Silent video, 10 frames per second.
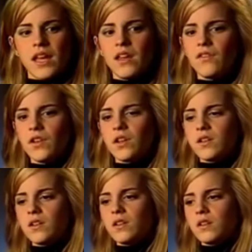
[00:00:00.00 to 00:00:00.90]

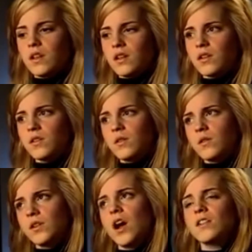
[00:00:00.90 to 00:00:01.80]
even
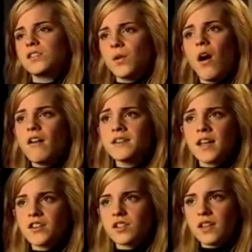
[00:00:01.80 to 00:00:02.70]
girls who are
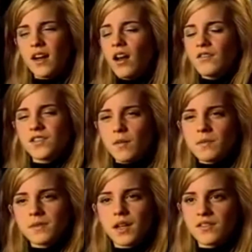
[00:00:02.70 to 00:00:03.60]
intelligent, they kind of
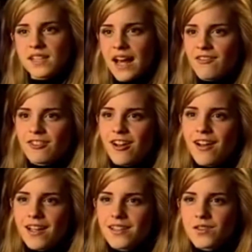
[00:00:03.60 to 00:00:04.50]
dumb themselves down for
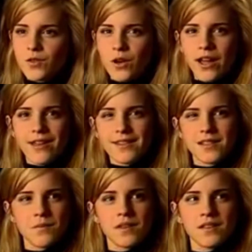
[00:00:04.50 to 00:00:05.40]
guys, or, like,
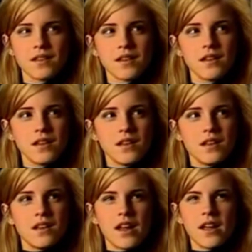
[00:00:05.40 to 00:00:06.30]
it's something that,
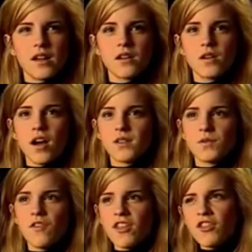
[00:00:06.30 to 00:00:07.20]
like, guys
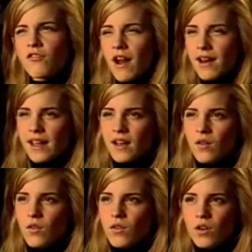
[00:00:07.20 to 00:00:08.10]
would find
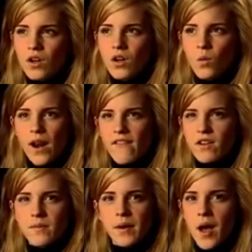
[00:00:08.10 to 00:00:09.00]
threatening or
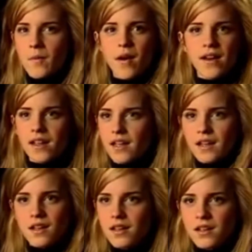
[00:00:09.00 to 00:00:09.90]
whatever, but
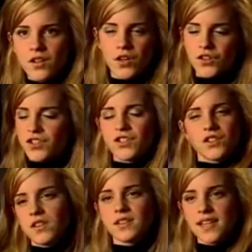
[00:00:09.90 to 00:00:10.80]
Hermione, you know, she's
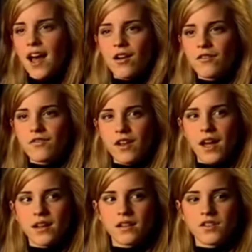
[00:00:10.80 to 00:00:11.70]
just herself,
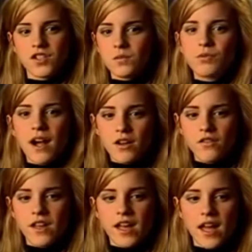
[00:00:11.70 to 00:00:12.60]
and she's proud
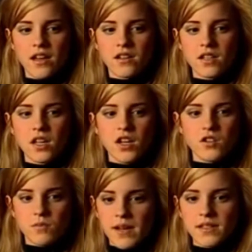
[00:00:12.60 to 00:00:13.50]
of it, and
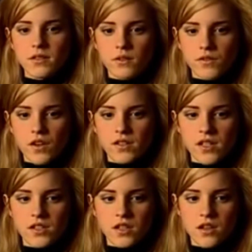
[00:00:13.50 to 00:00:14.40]
she plays it to her
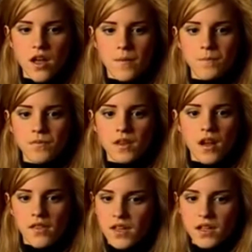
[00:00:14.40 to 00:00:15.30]
advantage, and
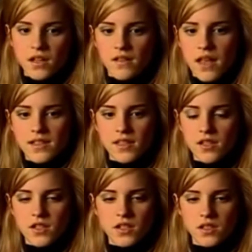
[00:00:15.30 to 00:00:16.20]
I think in that
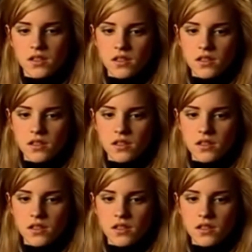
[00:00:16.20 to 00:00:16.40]
sense I